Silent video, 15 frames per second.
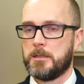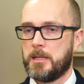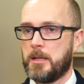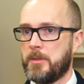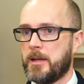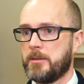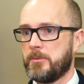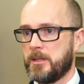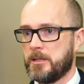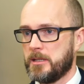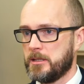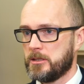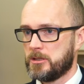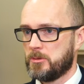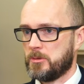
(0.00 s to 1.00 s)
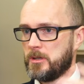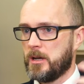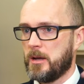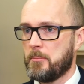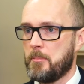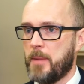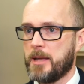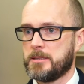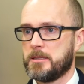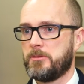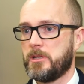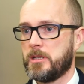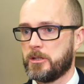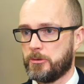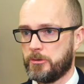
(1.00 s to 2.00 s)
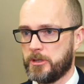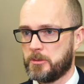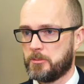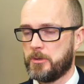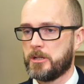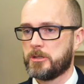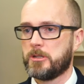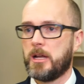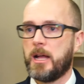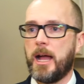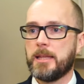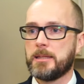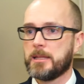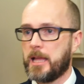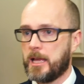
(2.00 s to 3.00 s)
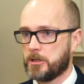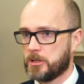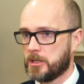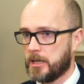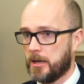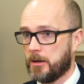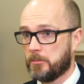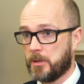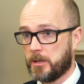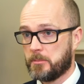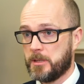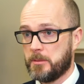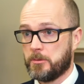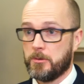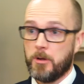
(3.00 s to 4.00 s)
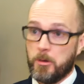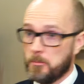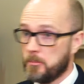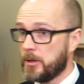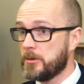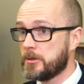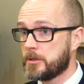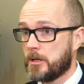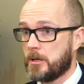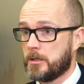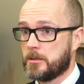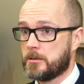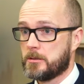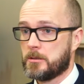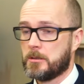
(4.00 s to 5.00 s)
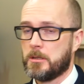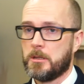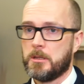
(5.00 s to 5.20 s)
Now, that then leads to a massively increased pressure and lashing out by people on both sides.